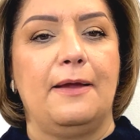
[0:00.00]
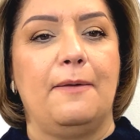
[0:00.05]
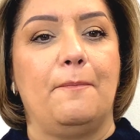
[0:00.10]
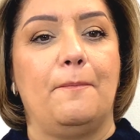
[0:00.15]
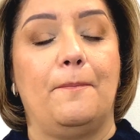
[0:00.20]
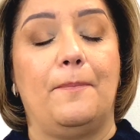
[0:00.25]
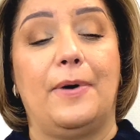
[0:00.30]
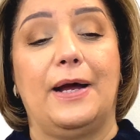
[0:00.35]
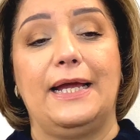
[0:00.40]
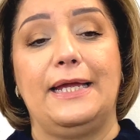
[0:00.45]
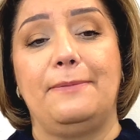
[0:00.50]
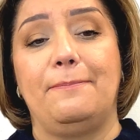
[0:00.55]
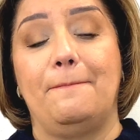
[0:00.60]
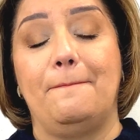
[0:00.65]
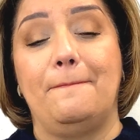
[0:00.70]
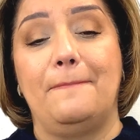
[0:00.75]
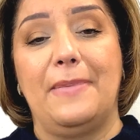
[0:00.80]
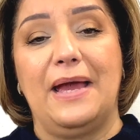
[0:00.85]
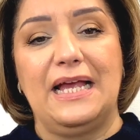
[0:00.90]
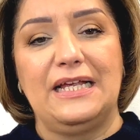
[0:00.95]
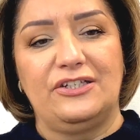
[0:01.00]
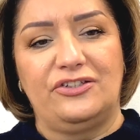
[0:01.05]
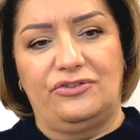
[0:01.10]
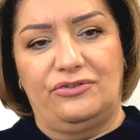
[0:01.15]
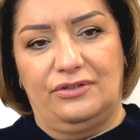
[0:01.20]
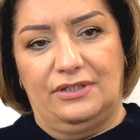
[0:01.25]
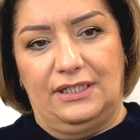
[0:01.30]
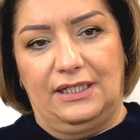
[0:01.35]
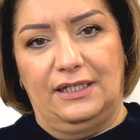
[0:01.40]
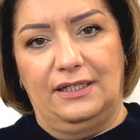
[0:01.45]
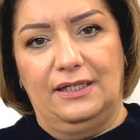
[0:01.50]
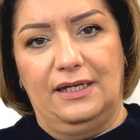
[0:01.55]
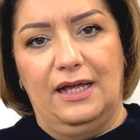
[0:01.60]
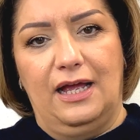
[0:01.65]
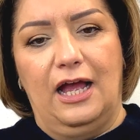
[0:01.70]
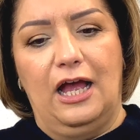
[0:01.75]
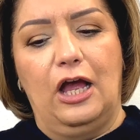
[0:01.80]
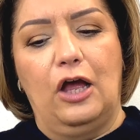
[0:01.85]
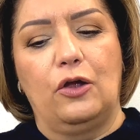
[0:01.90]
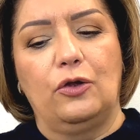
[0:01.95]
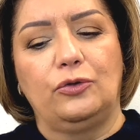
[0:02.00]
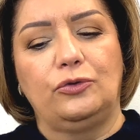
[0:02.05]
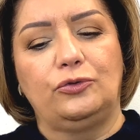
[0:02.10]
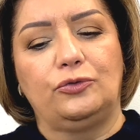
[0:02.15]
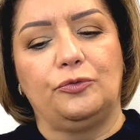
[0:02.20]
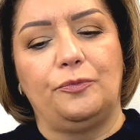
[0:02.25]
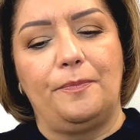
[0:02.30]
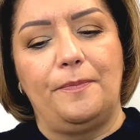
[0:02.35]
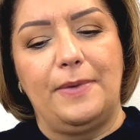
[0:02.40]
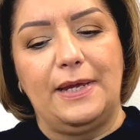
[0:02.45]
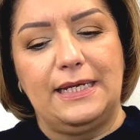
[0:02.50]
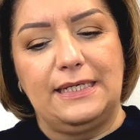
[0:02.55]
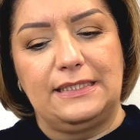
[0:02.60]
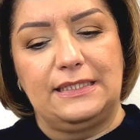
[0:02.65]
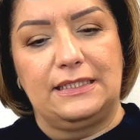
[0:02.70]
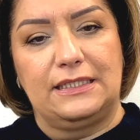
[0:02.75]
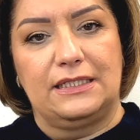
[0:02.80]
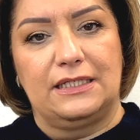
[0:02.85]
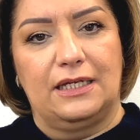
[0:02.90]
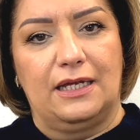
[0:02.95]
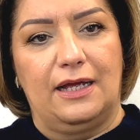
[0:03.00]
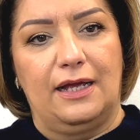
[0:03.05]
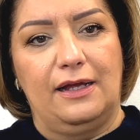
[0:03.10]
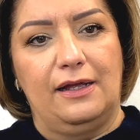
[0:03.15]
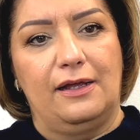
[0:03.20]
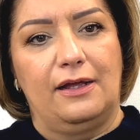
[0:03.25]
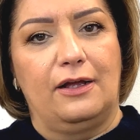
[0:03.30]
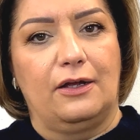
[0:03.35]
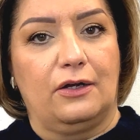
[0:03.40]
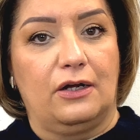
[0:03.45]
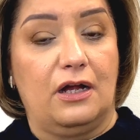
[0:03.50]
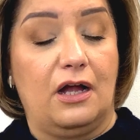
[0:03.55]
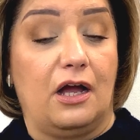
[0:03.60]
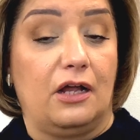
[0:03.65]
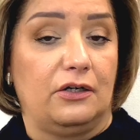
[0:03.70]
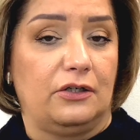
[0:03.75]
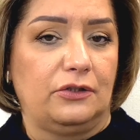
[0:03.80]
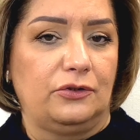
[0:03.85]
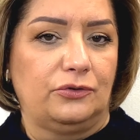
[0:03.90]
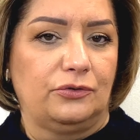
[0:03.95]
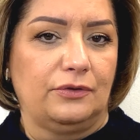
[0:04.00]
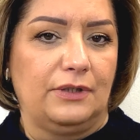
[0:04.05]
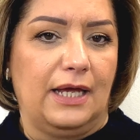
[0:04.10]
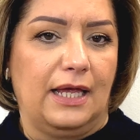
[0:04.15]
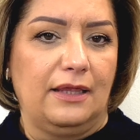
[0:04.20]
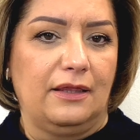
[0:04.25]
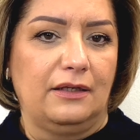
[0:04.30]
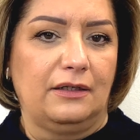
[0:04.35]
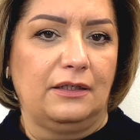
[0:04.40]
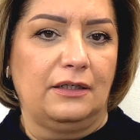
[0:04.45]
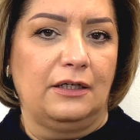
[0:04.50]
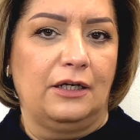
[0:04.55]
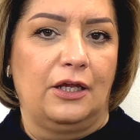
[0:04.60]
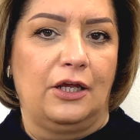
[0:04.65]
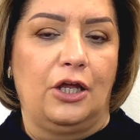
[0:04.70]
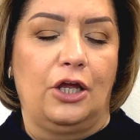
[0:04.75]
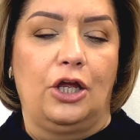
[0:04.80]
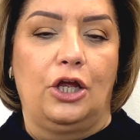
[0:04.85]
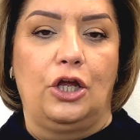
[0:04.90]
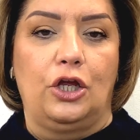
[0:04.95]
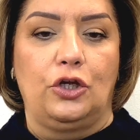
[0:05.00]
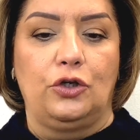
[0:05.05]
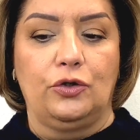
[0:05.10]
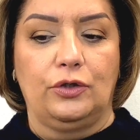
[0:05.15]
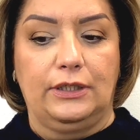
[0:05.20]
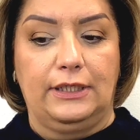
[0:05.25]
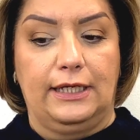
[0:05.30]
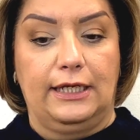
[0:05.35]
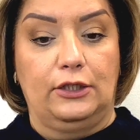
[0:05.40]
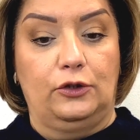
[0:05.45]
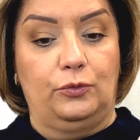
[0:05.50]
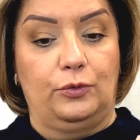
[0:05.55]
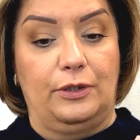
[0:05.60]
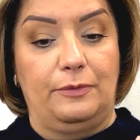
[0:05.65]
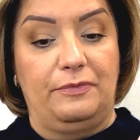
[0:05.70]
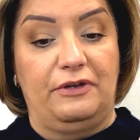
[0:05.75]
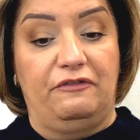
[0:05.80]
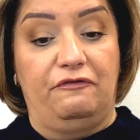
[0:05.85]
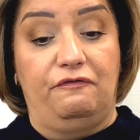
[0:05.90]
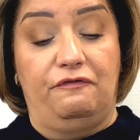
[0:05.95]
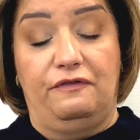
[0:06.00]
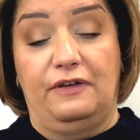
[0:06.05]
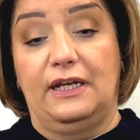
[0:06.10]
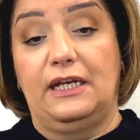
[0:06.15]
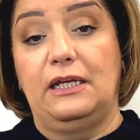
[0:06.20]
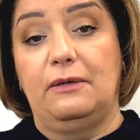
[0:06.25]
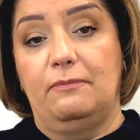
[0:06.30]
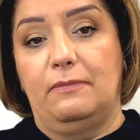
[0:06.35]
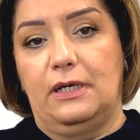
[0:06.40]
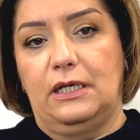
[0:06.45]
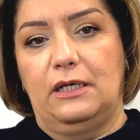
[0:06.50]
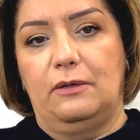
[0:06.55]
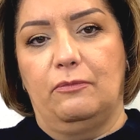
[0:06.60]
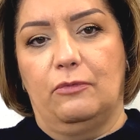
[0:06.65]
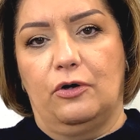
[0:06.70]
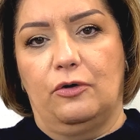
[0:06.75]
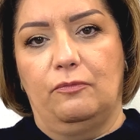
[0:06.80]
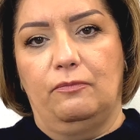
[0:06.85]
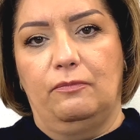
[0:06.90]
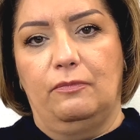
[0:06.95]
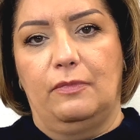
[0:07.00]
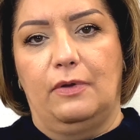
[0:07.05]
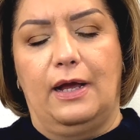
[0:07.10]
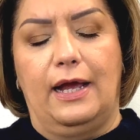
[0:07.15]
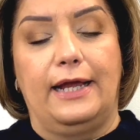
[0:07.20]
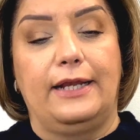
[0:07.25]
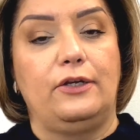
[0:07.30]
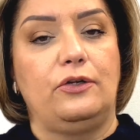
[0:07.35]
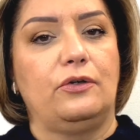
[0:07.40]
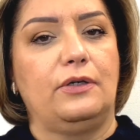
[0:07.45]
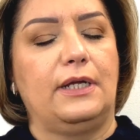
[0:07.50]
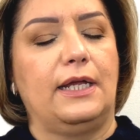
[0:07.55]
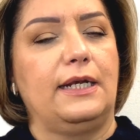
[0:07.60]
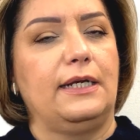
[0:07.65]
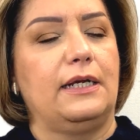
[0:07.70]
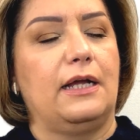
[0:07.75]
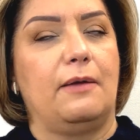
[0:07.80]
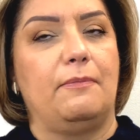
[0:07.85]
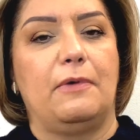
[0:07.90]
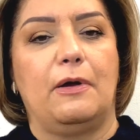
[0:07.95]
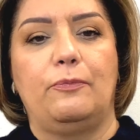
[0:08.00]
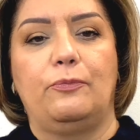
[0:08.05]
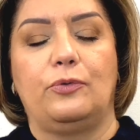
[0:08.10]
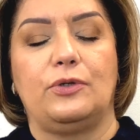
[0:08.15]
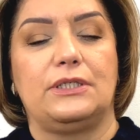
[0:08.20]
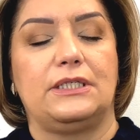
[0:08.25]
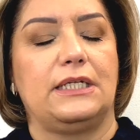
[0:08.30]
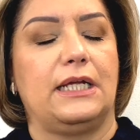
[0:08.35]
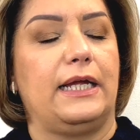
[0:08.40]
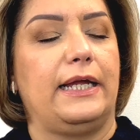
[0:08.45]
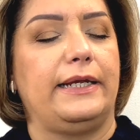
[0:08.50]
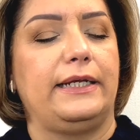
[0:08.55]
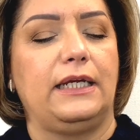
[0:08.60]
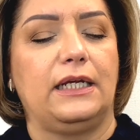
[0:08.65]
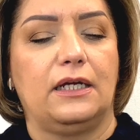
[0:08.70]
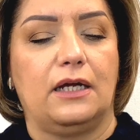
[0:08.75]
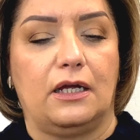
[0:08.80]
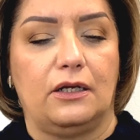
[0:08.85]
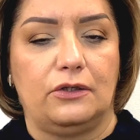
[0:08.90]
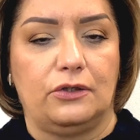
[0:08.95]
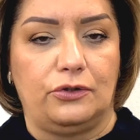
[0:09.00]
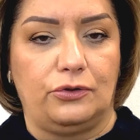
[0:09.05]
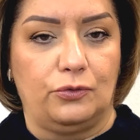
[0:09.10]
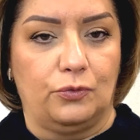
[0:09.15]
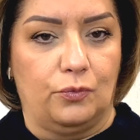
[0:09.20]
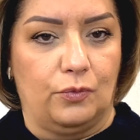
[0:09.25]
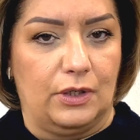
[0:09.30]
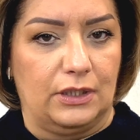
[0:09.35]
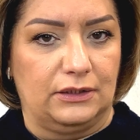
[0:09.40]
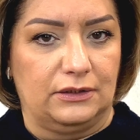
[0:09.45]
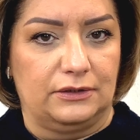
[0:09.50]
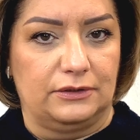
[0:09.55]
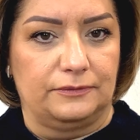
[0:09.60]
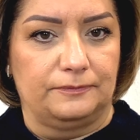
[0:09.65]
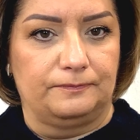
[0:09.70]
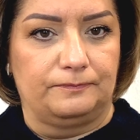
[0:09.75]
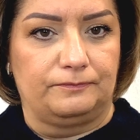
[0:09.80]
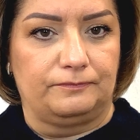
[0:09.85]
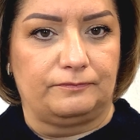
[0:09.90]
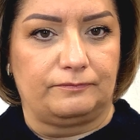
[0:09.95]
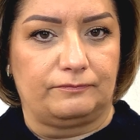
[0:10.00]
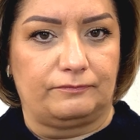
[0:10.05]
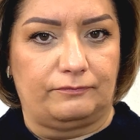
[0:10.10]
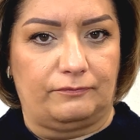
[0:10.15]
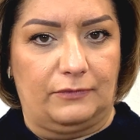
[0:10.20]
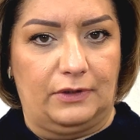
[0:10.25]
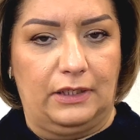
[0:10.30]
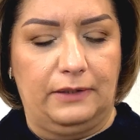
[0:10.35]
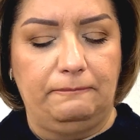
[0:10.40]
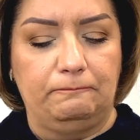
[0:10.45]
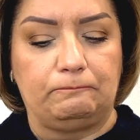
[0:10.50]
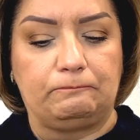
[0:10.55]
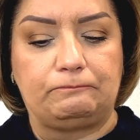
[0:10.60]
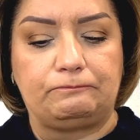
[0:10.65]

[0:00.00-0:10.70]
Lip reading: By mastering how to mix color together, your kit will be very minimum and you can come up with any color you want. Okay.